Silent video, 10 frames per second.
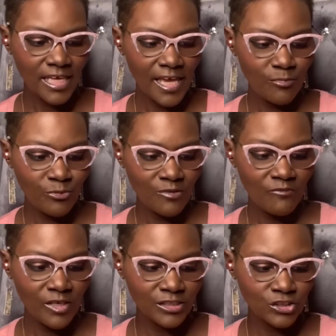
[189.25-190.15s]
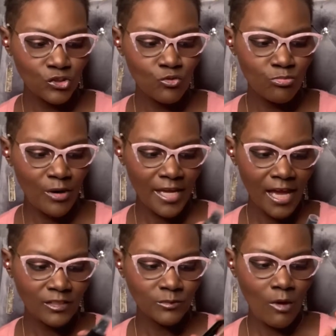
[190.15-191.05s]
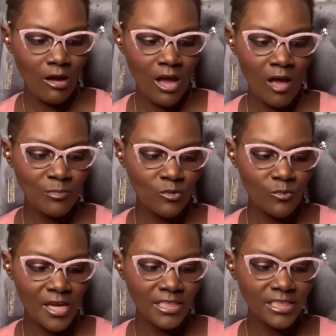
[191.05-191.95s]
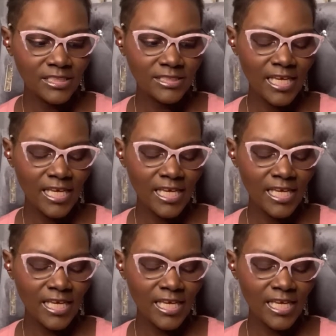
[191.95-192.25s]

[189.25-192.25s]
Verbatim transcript: and prevents new breakouts while calming redness,